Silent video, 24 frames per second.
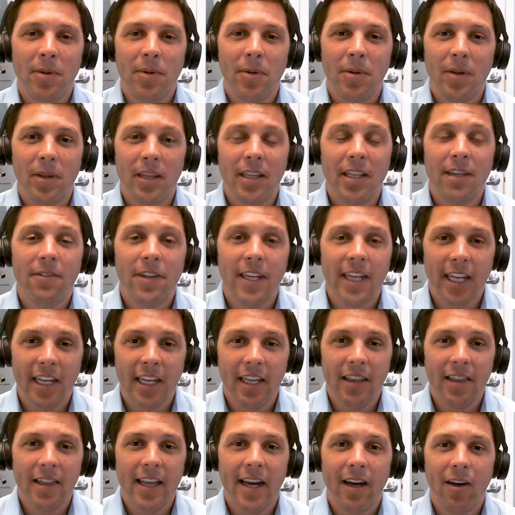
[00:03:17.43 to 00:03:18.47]
living
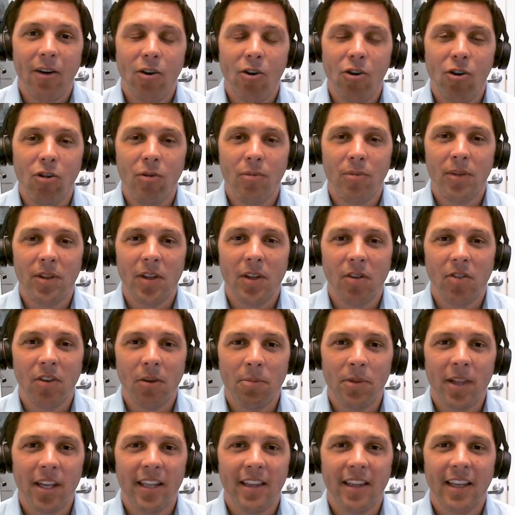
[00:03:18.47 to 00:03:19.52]
in that home.
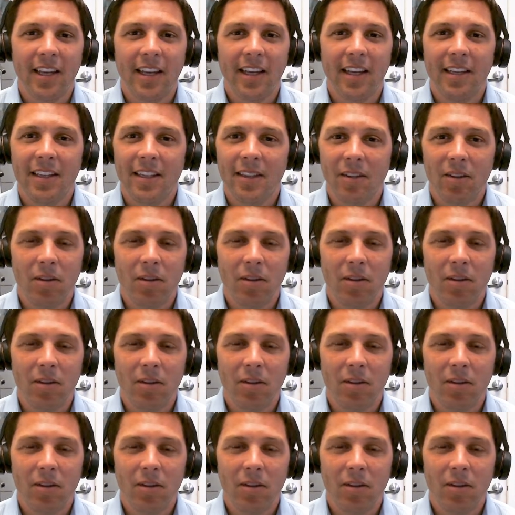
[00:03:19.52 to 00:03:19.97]
Something that,